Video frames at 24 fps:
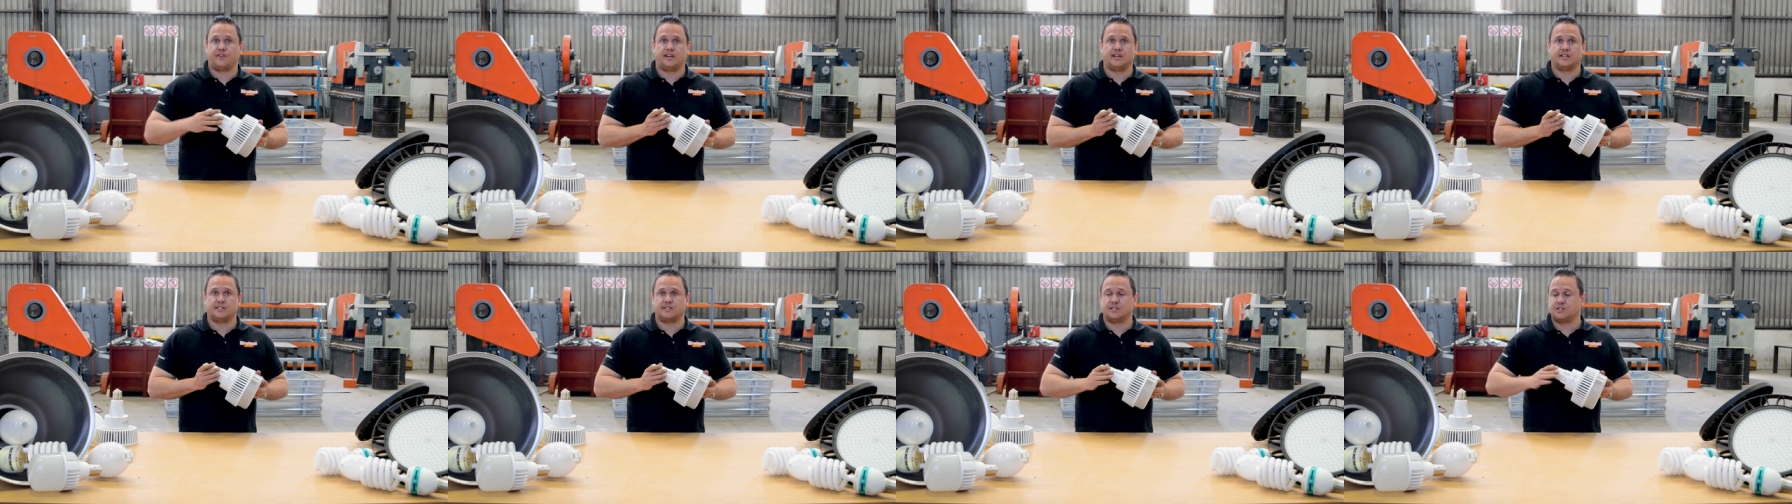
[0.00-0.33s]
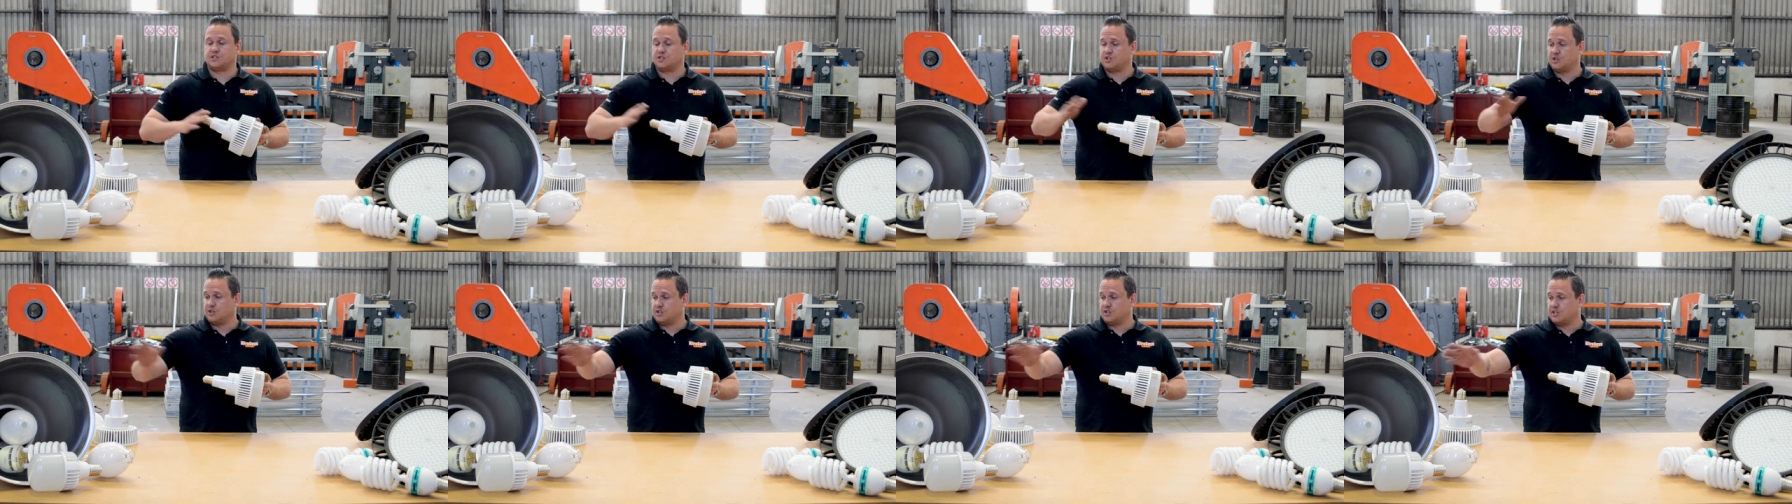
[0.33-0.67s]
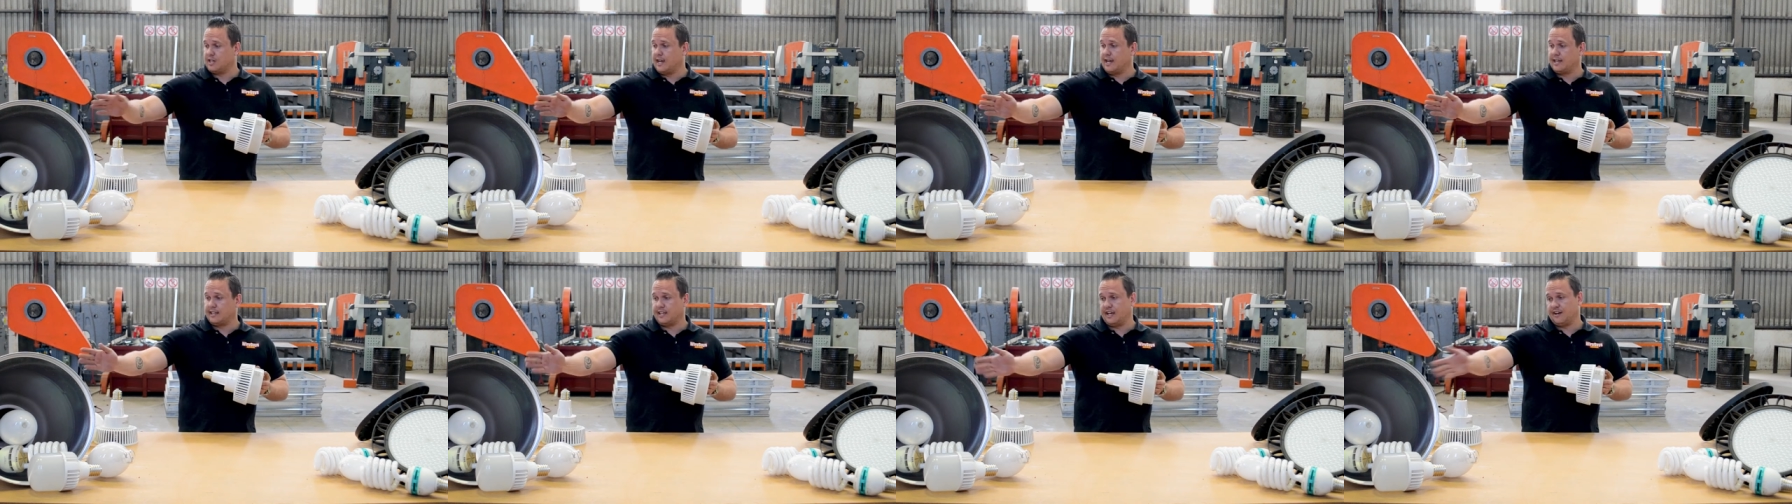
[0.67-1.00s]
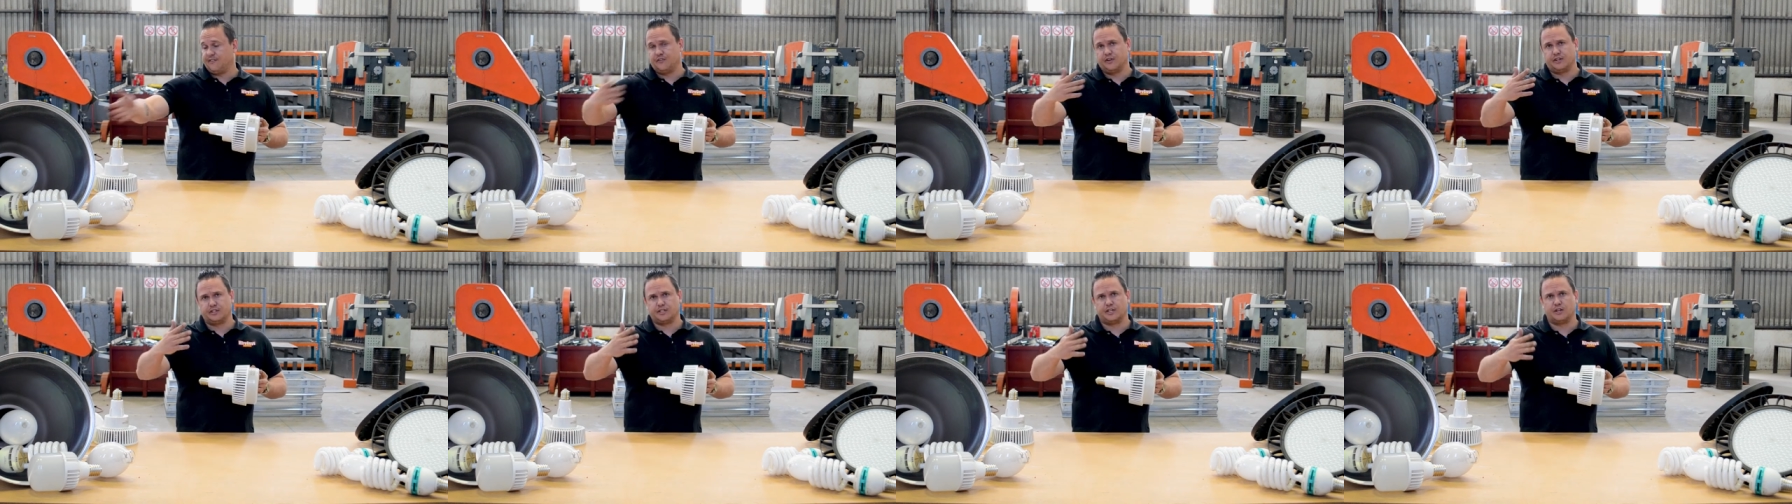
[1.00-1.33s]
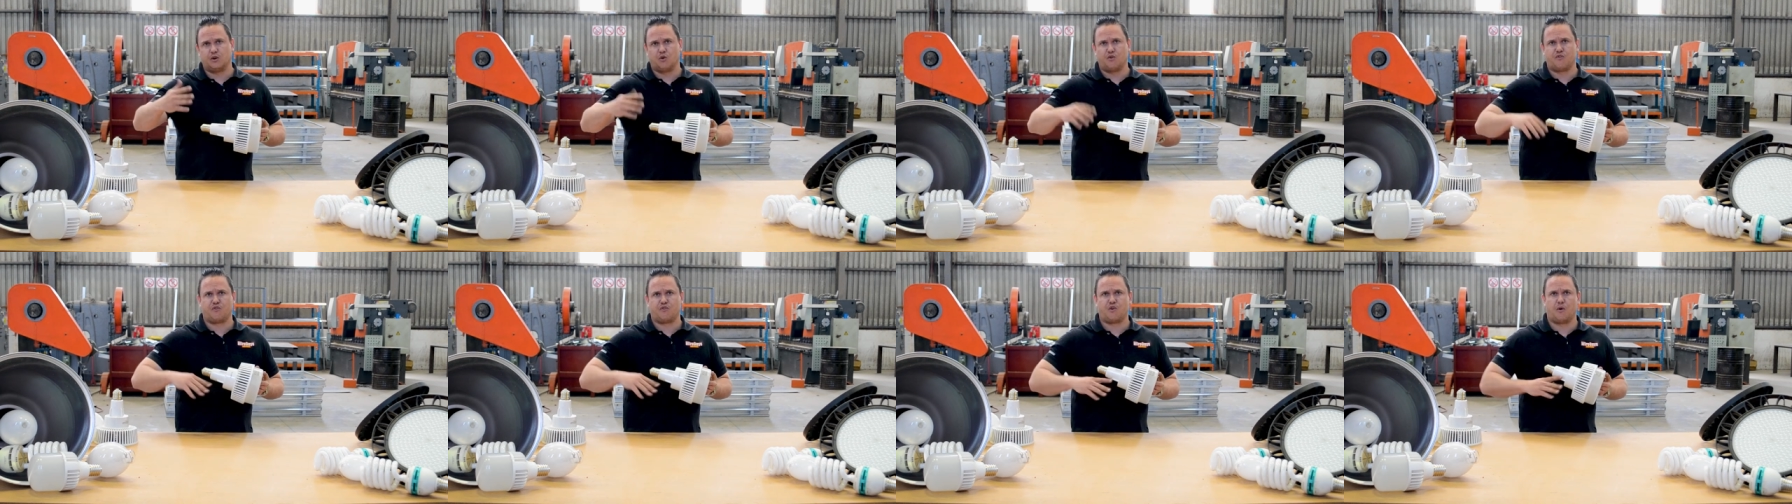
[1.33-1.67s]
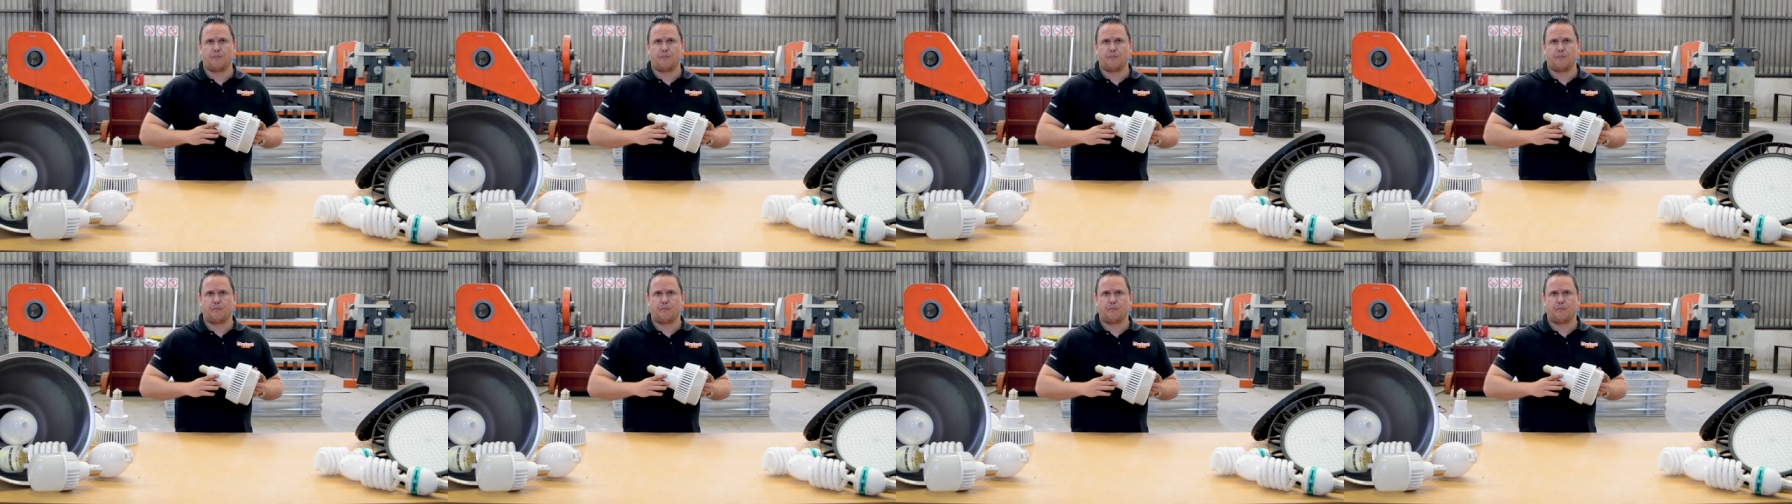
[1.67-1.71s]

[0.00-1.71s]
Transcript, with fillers: these is to take that fitting off